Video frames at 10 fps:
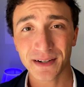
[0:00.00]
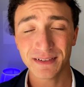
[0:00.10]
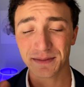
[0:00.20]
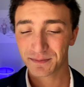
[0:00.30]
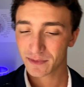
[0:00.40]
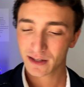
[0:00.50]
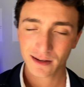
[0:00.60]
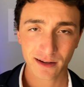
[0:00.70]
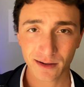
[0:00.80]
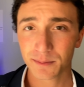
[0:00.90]
right?
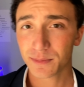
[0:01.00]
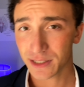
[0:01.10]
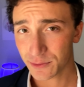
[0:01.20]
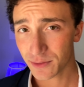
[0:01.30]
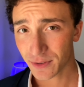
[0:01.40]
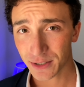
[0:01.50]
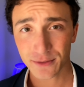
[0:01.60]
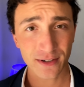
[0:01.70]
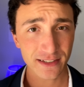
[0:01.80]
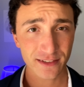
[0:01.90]
Please refer your
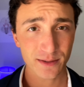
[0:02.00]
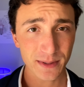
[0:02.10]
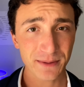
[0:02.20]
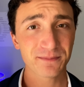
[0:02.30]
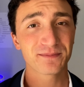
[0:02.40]
friends to me.